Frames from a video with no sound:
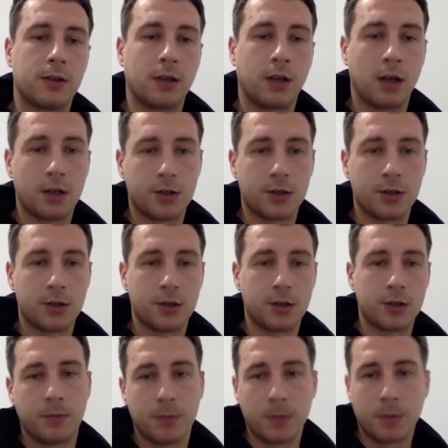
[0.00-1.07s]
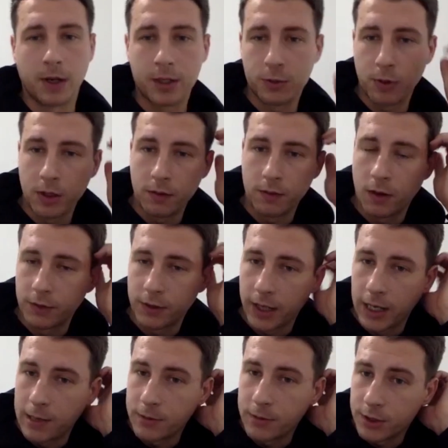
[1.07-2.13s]
Last year we played 25
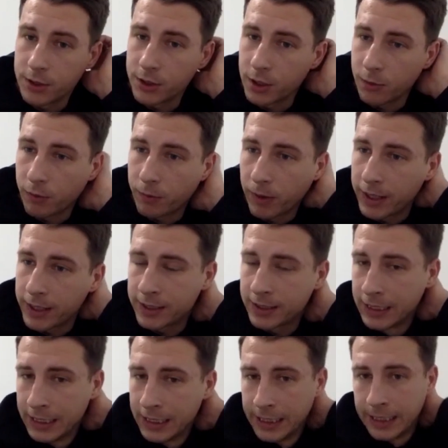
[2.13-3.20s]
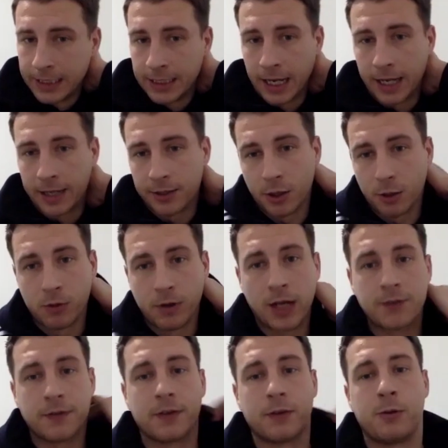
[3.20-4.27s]
games, and this year we've played 10. So
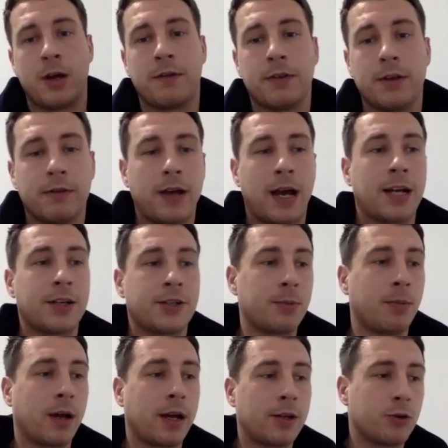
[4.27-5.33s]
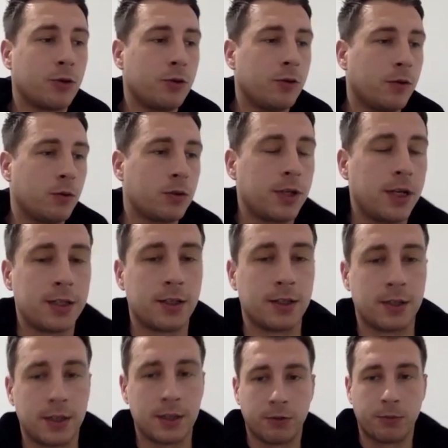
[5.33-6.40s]
we haven't actually played 2 full seasons
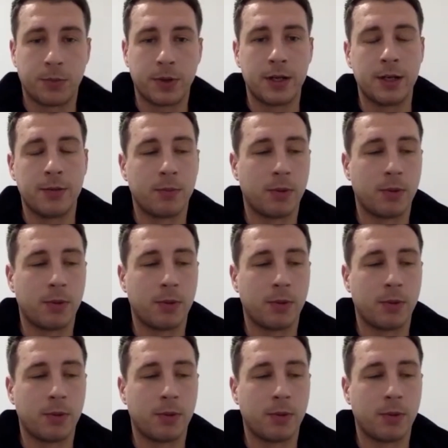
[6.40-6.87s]
since I've been in.